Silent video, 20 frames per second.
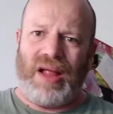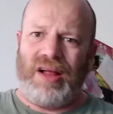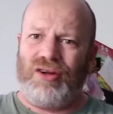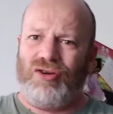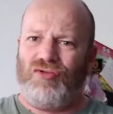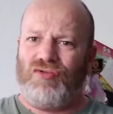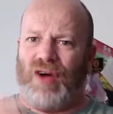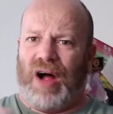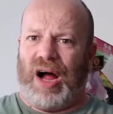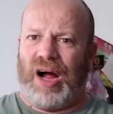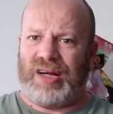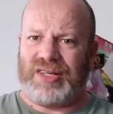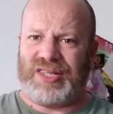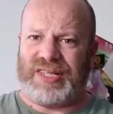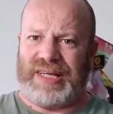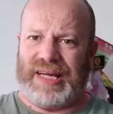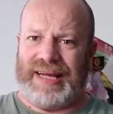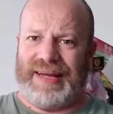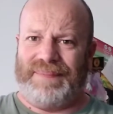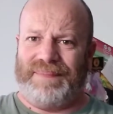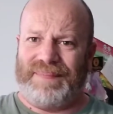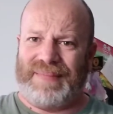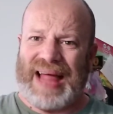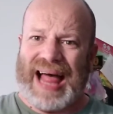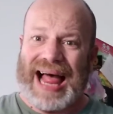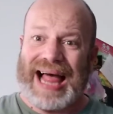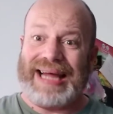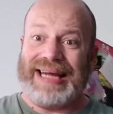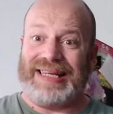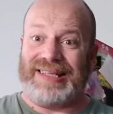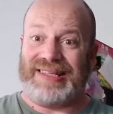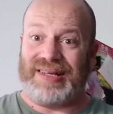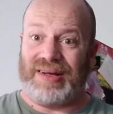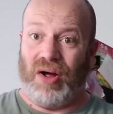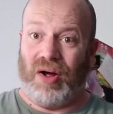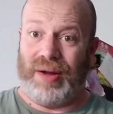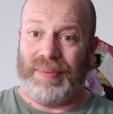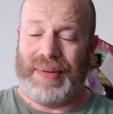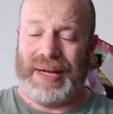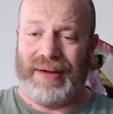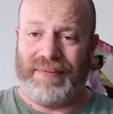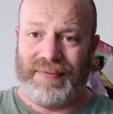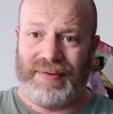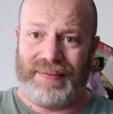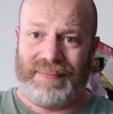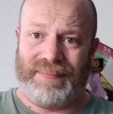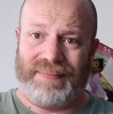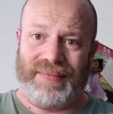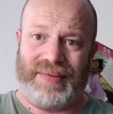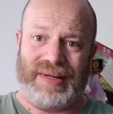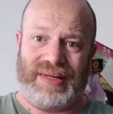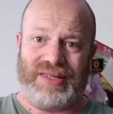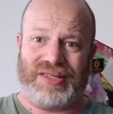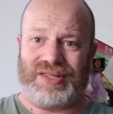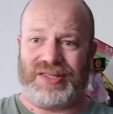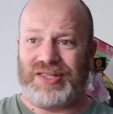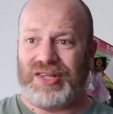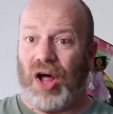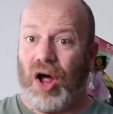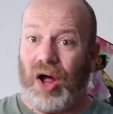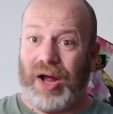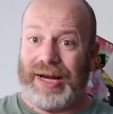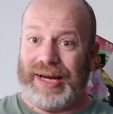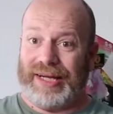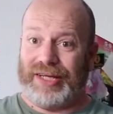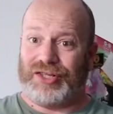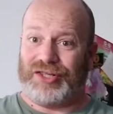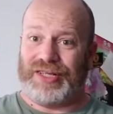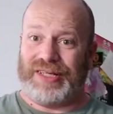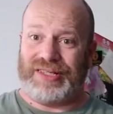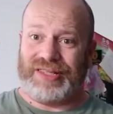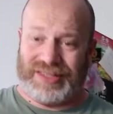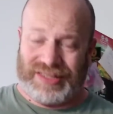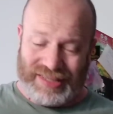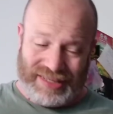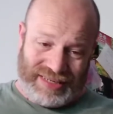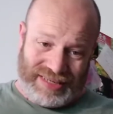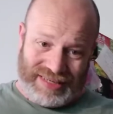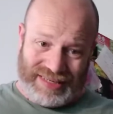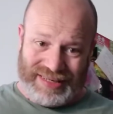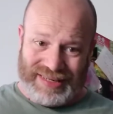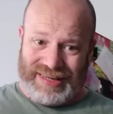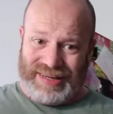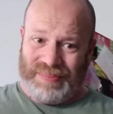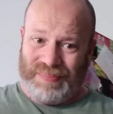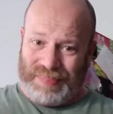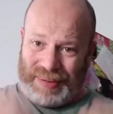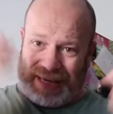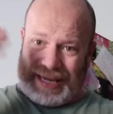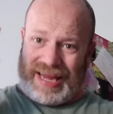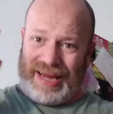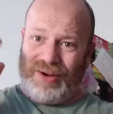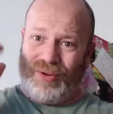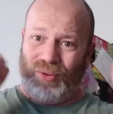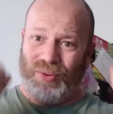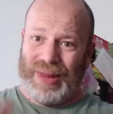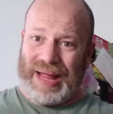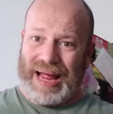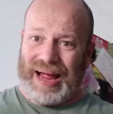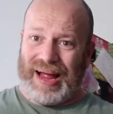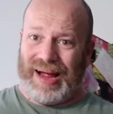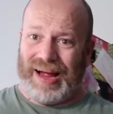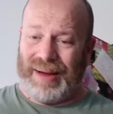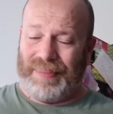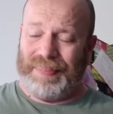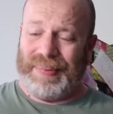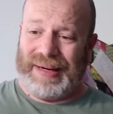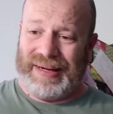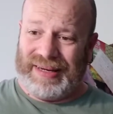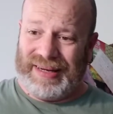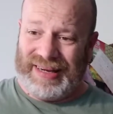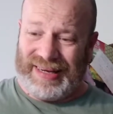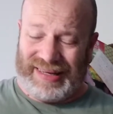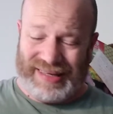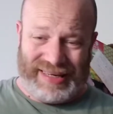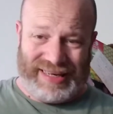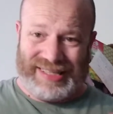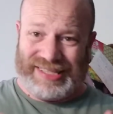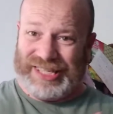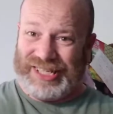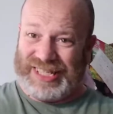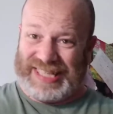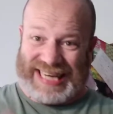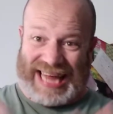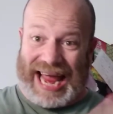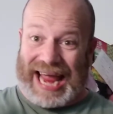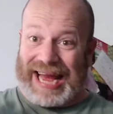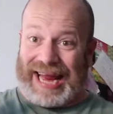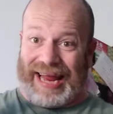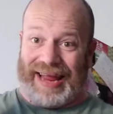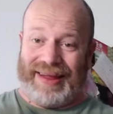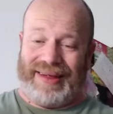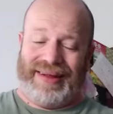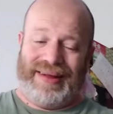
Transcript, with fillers: Grassy, hay time even. It's silage, it's picking all that up. It, you just get it.